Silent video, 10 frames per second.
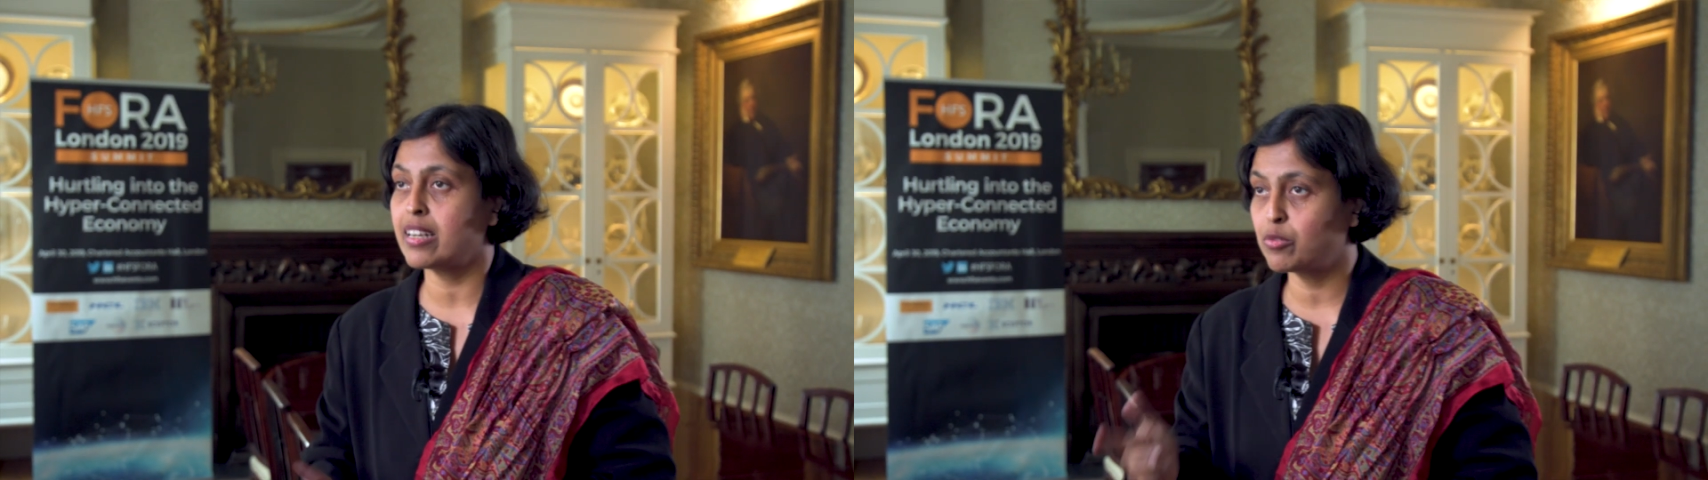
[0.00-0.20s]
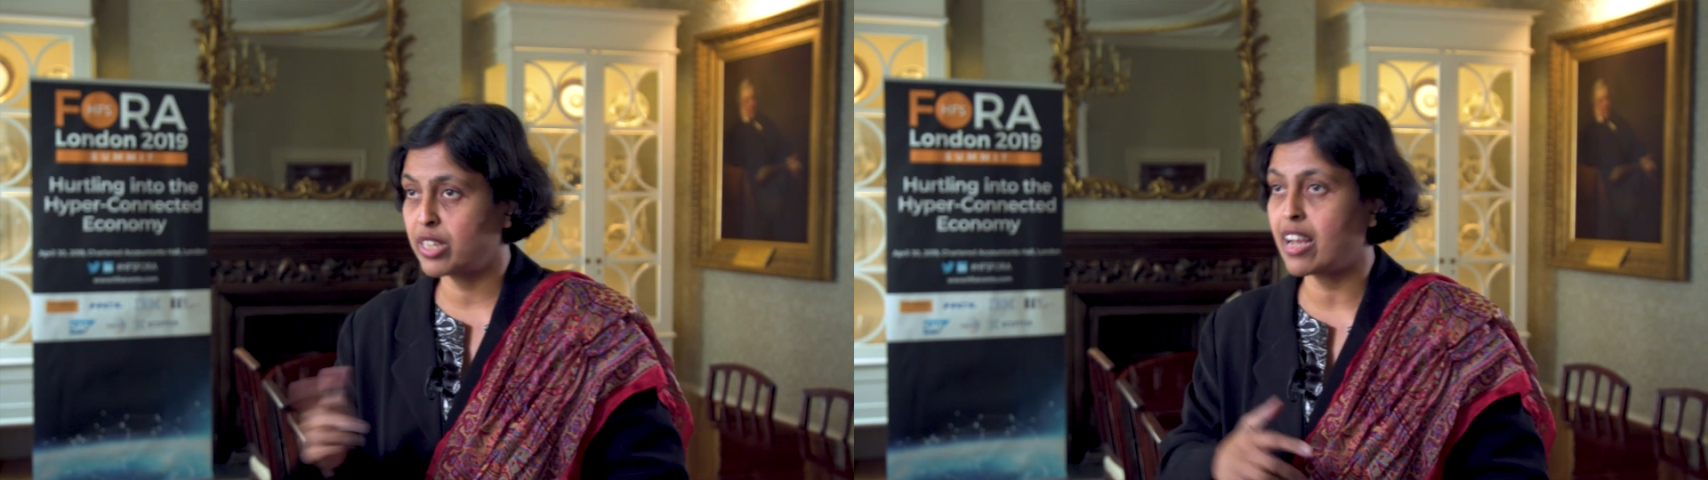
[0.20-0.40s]

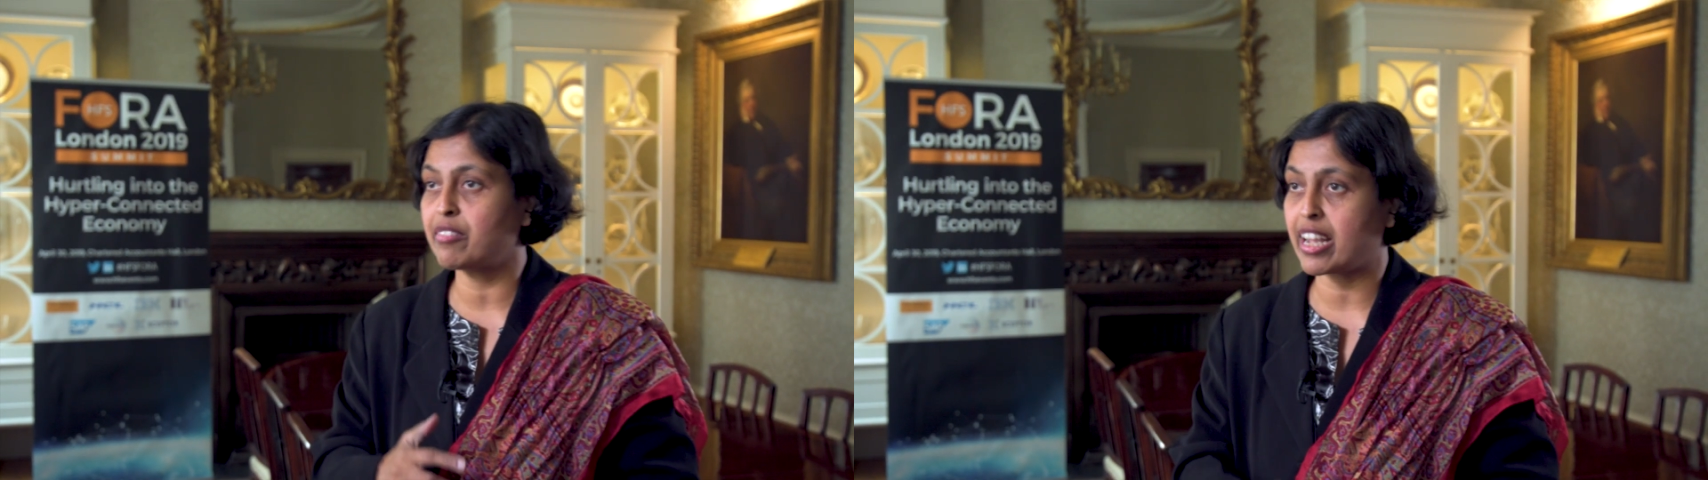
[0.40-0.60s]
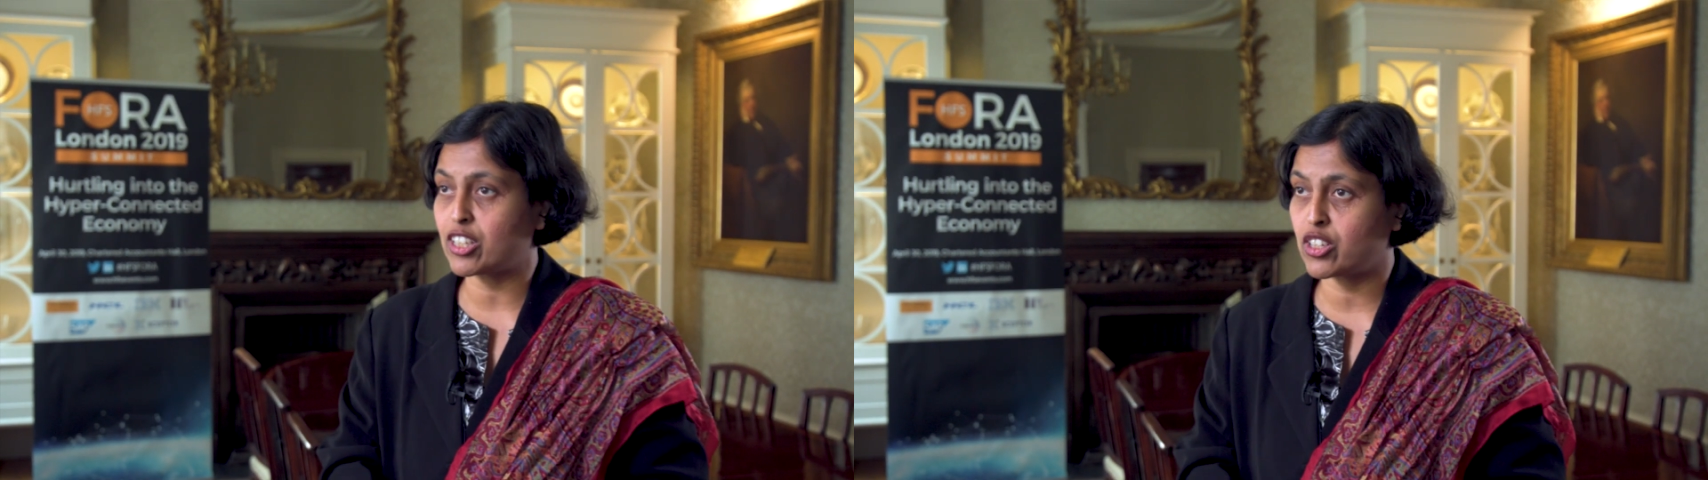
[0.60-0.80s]
and we
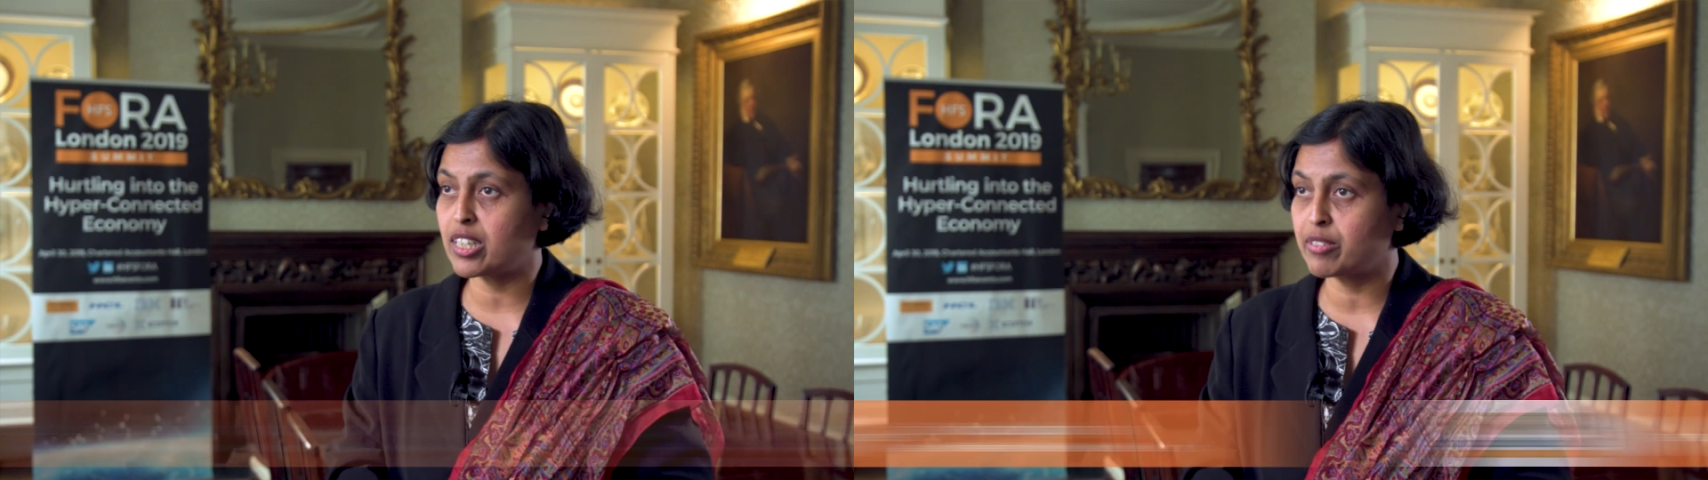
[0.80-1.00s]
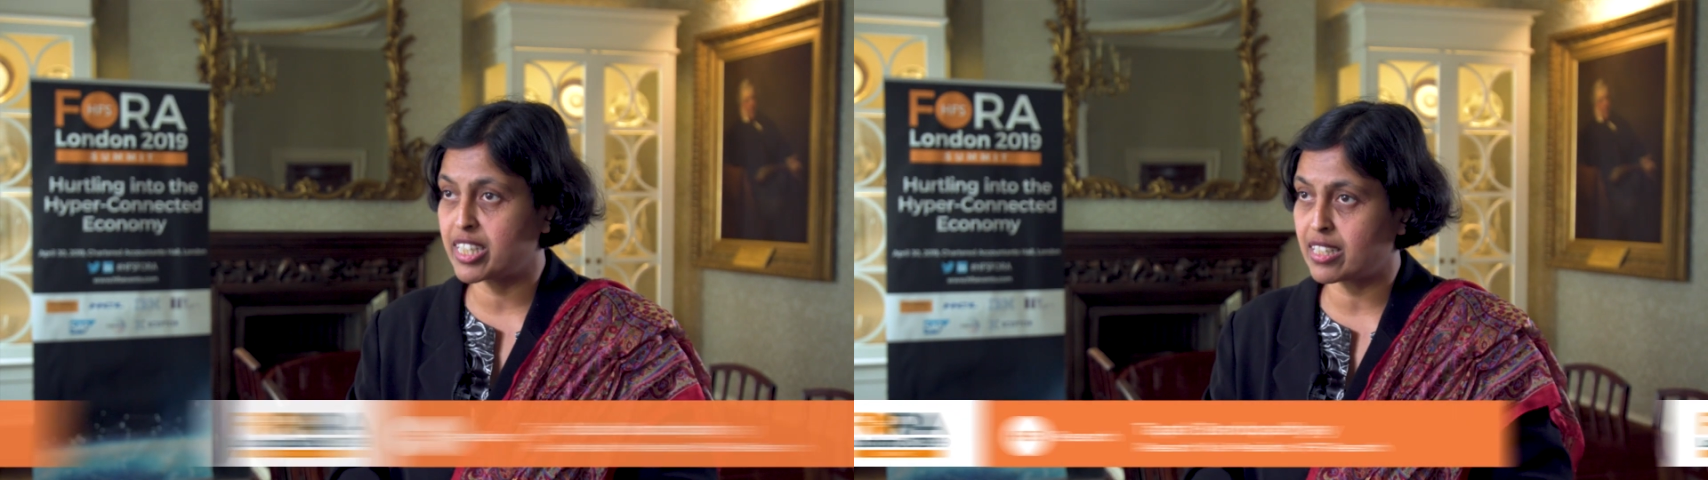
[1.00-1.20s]
have
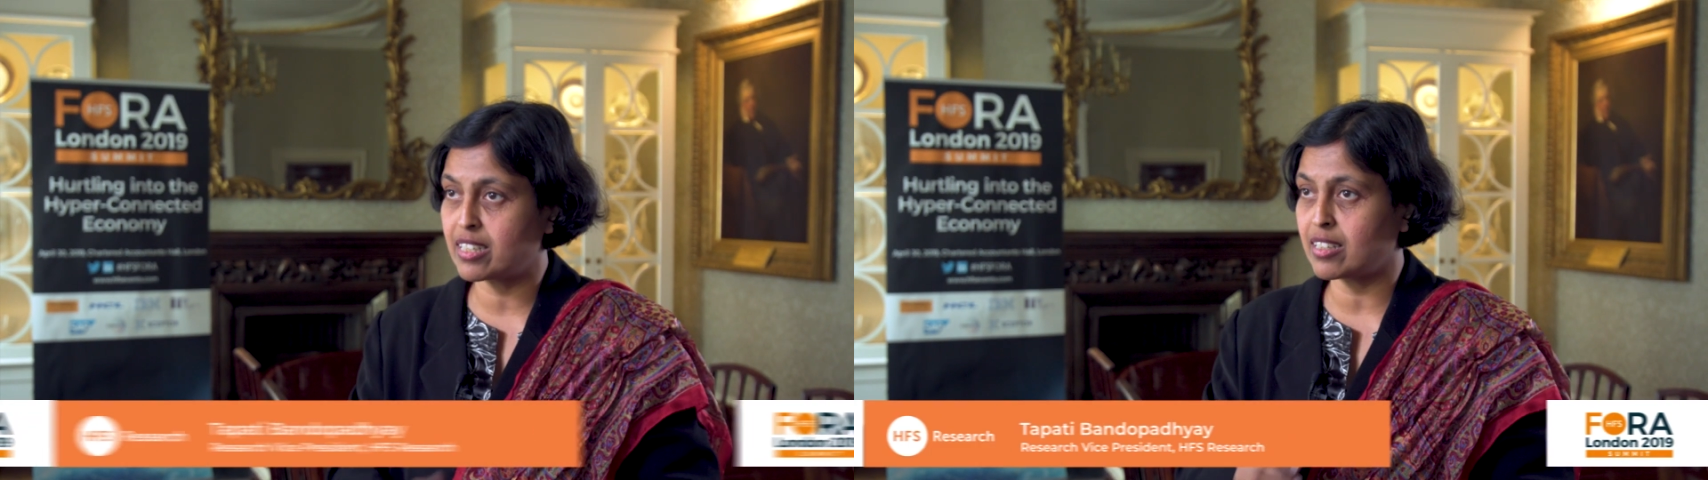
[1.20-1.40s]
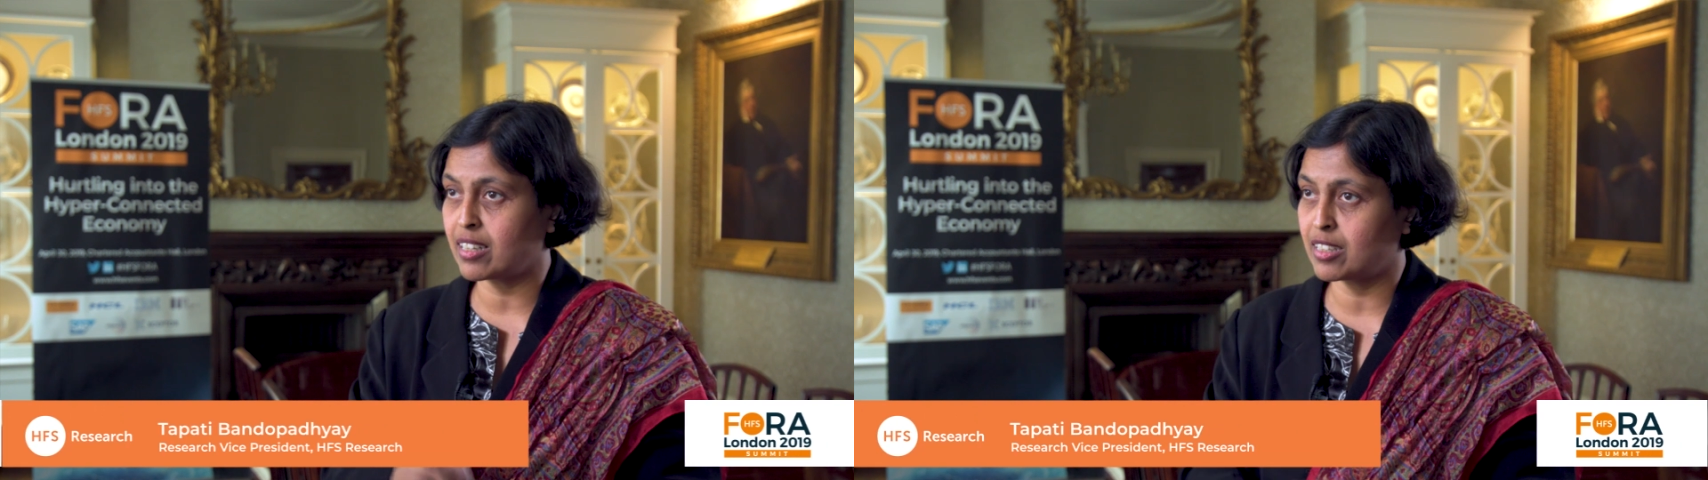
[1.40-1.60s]
actually written